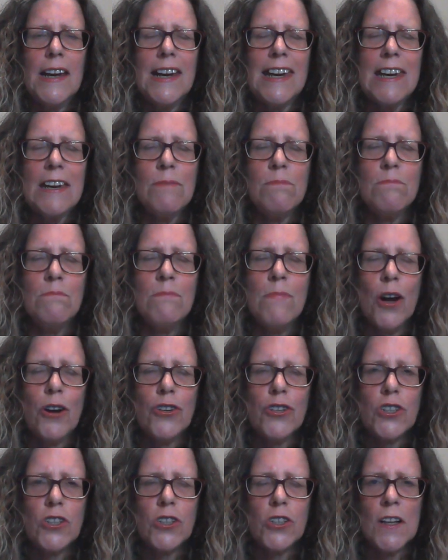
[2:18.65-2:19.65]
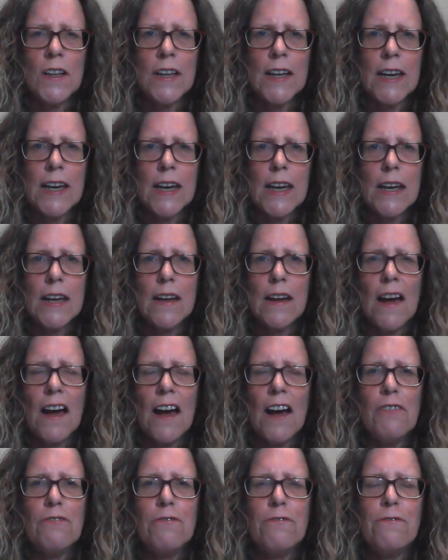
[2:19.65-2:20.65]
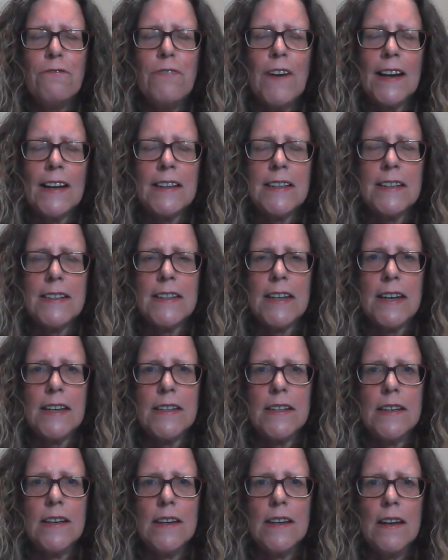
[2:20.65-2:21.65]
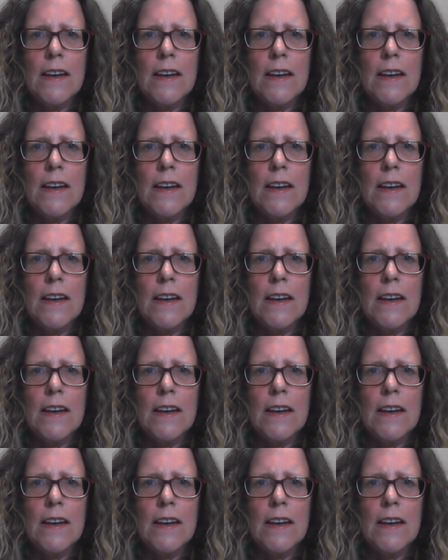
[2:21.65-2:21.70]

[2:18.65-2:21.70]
emotionally affected